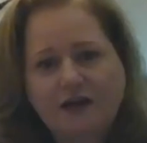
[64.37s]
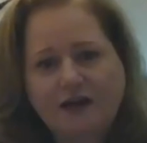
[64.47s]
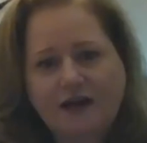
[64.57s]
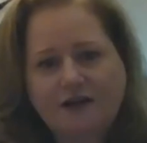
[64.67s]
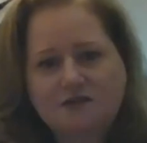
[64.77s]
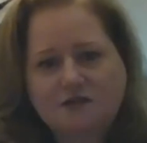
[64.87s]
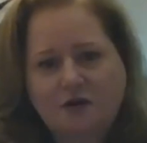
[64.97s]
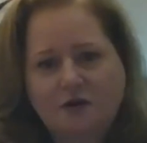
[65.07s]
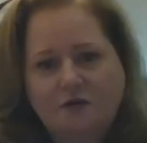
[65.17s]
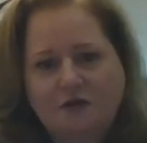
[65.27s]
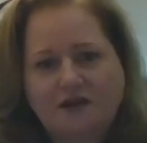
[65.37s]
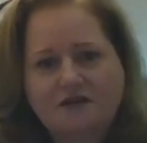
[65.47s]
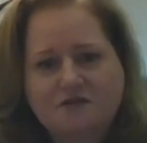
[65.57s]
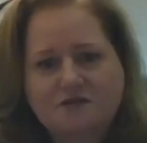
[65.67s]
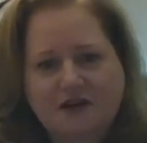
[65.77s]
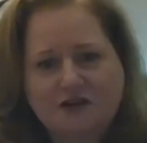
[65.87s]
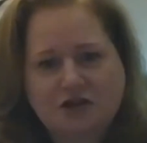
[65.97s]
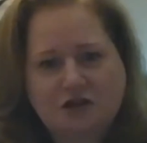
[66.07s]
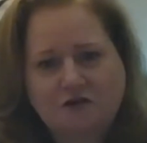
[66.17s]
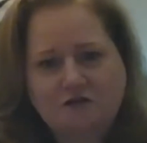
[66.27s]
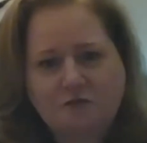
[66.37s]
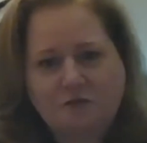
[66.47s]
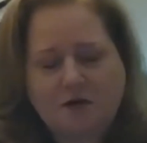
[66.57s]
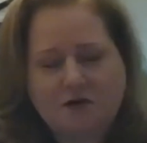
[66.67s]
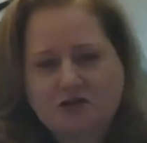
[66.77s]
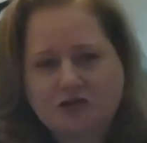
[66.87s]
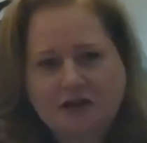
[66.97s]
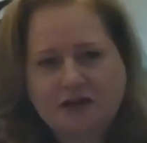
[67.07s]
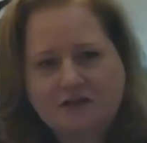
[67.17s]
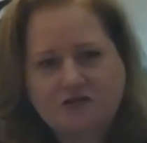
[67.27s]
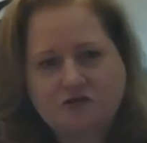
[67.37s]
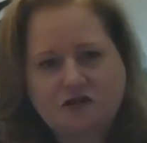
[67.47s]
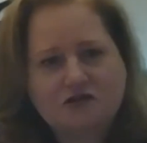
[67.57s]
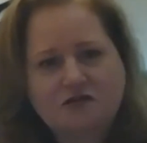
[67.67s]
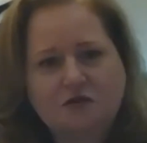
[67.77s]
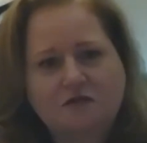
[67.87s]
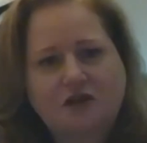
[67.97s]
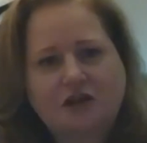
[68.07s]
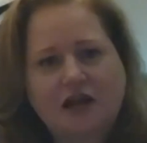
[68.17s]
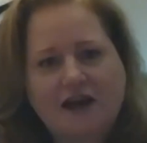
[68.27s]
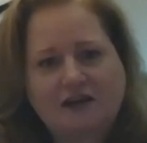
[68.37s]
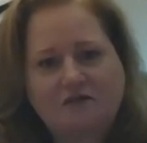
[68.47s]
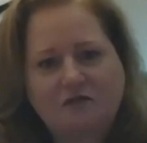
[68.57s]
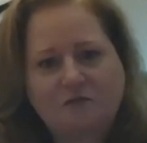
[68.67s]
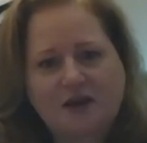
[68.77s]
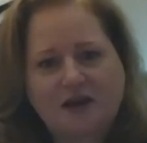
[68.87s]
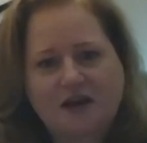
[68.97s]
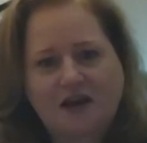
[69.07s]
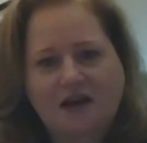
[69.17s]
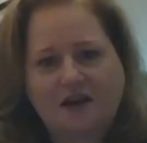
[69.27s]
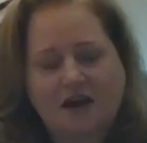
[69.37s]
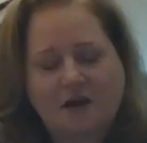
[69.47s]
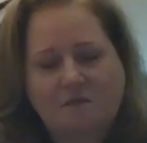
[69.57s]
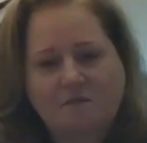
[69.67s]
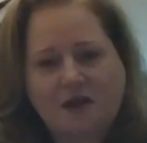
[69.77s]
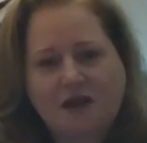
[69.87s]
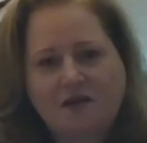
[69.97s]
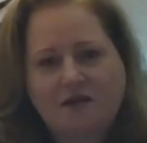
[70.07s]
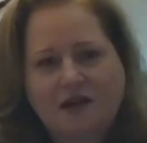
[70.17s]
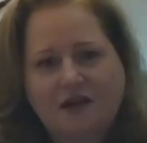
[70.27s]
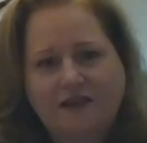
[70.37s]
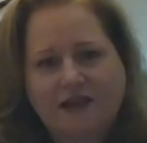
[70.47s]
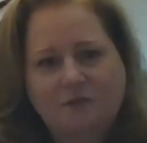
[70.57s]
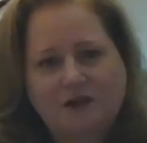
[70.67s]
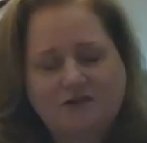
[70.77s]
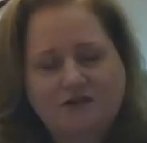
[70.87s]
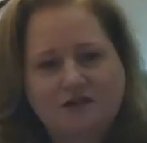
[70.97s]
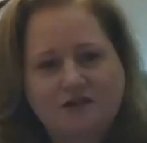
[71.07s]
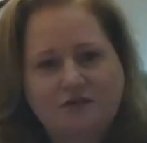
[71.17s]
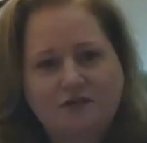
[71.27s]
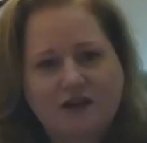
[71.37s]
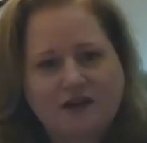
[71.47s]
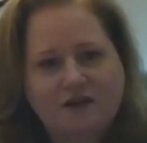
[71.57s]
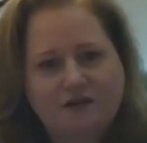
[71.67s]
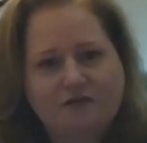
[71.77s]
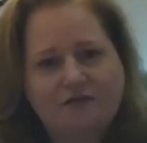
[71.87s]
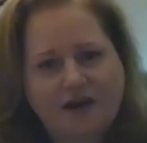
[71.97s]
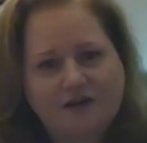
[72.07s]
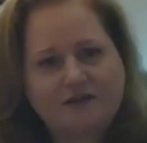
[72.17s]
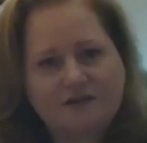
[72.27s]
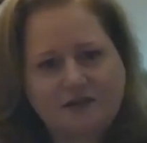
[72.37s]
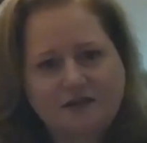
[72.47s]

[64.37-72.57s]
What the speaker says: And so the intersection of poetry and history just sort of collided for me and led me to create Confess.